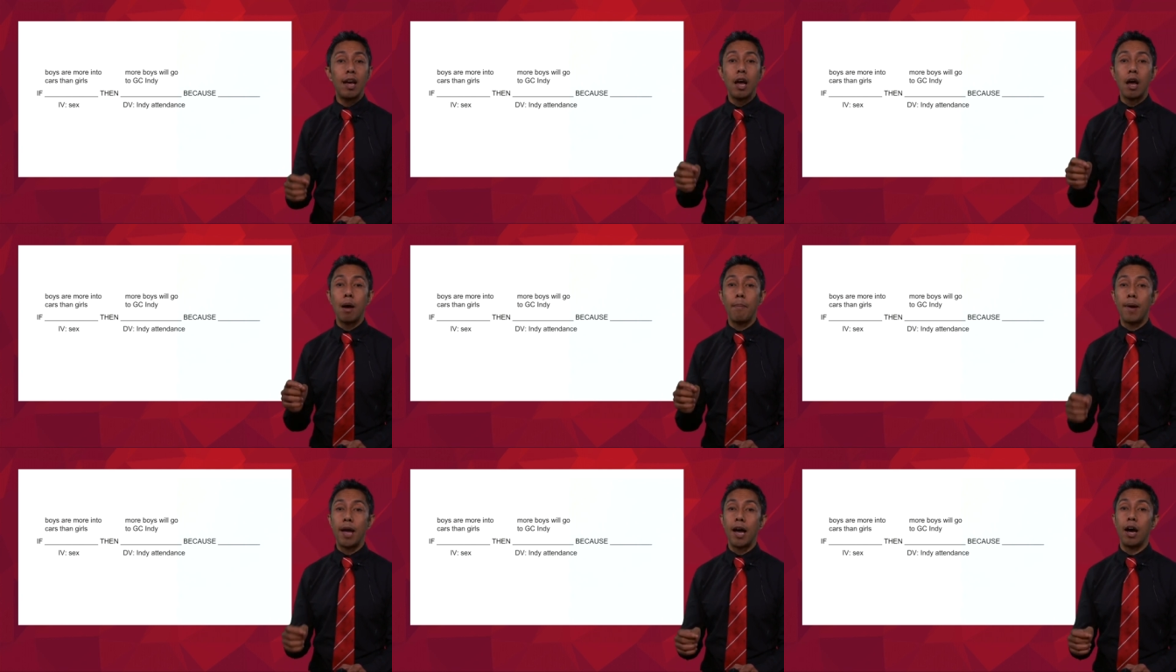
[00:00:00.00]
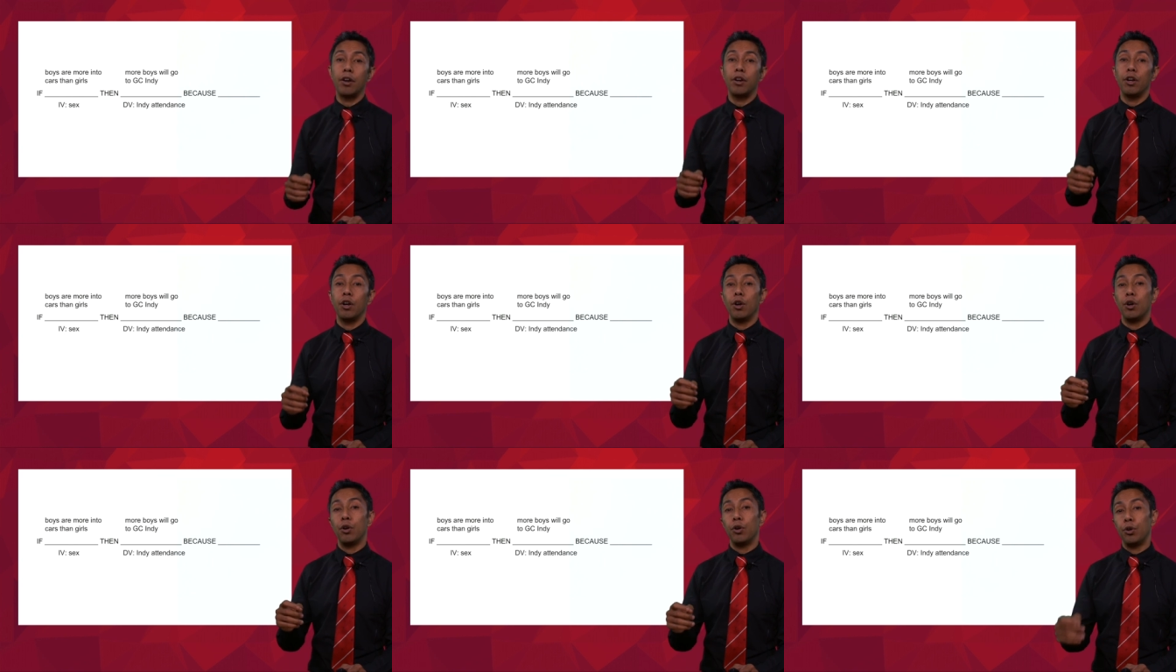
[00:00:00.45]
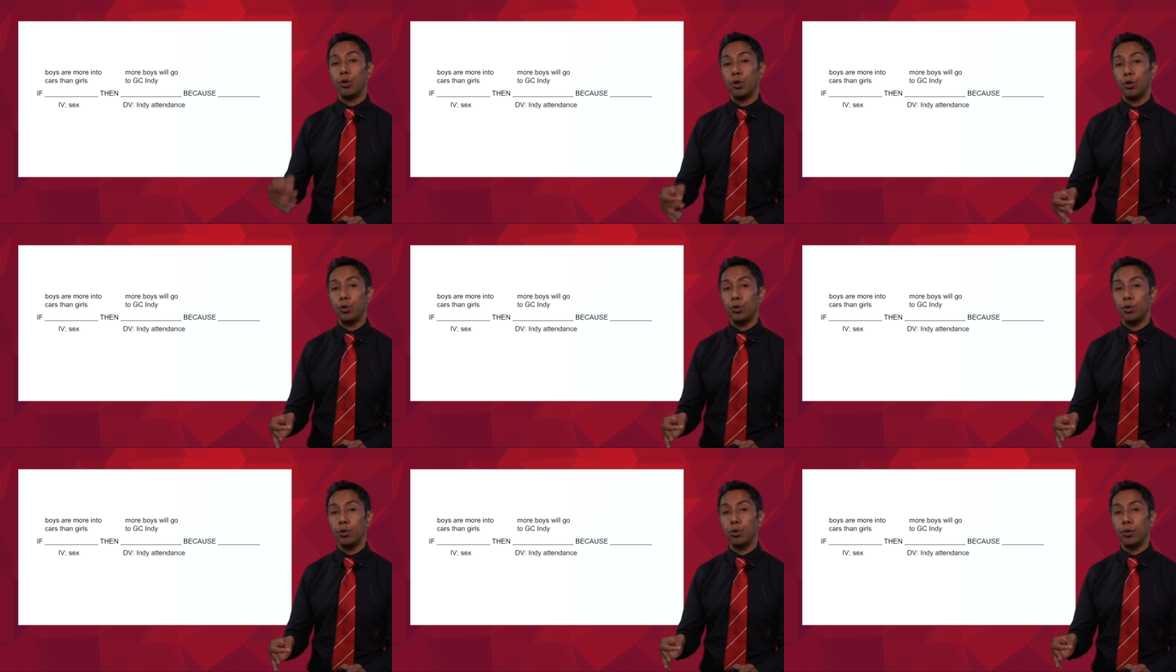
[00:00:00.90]
about
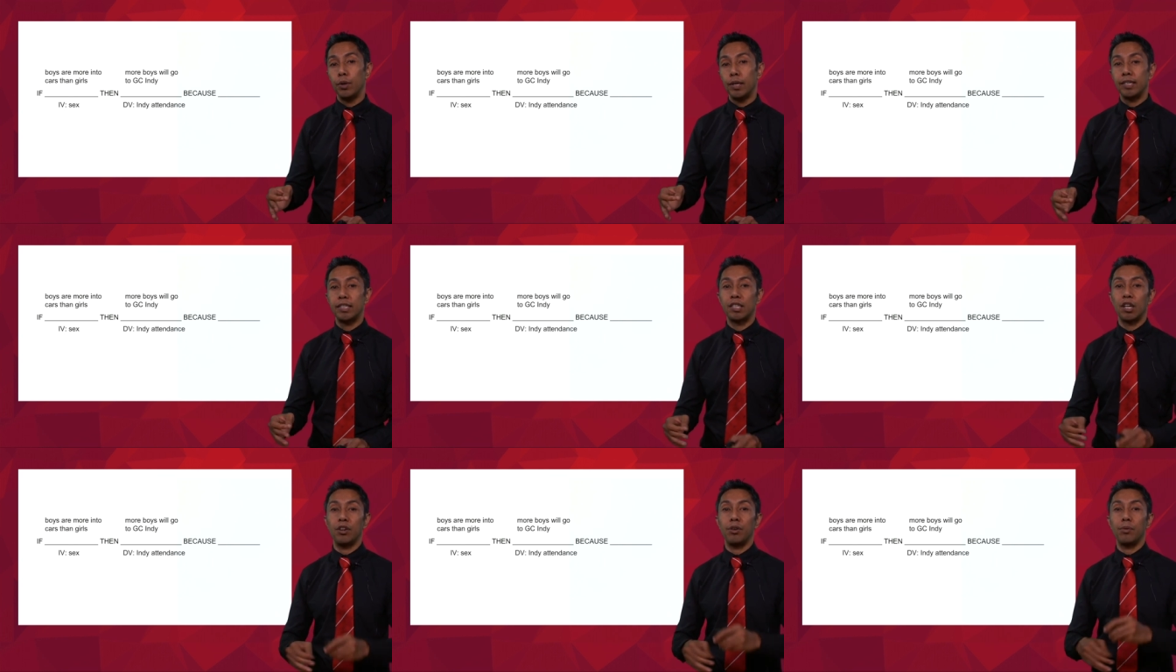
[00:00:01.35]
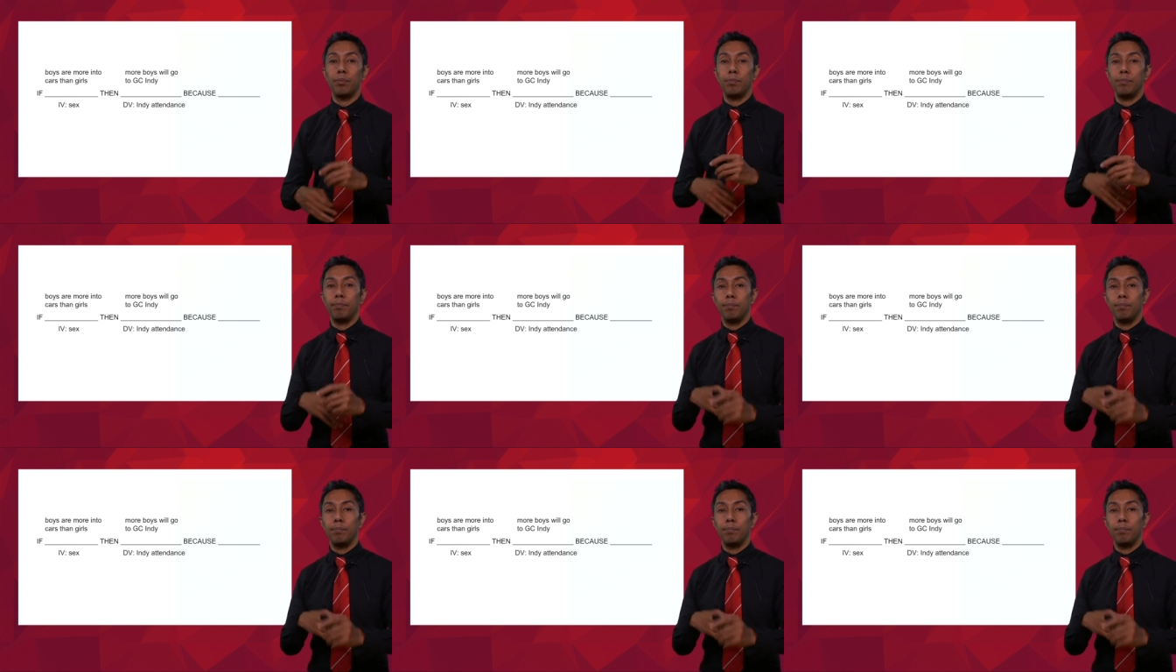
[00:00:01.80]
who is going to